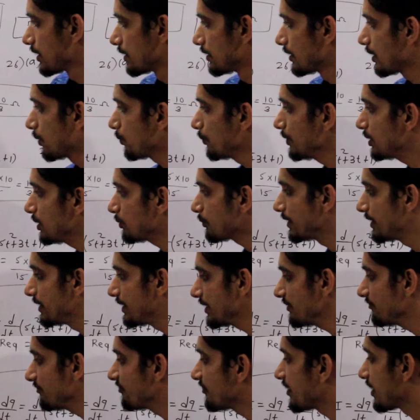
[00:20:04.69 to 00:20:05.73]
Now in
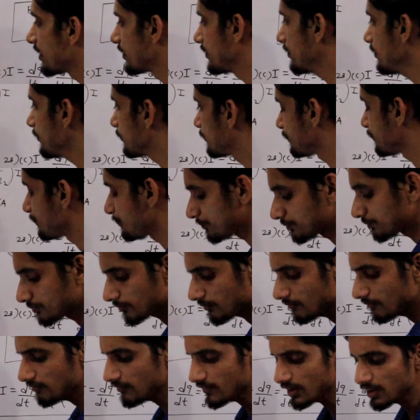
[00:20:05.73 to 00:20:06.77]

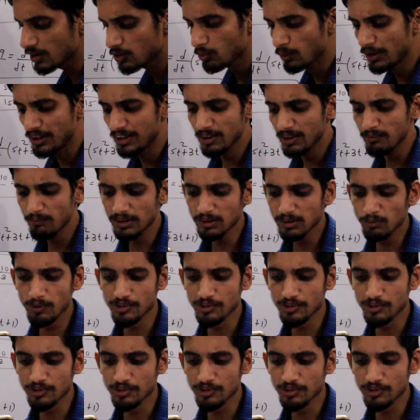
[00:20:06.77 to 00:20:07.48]
21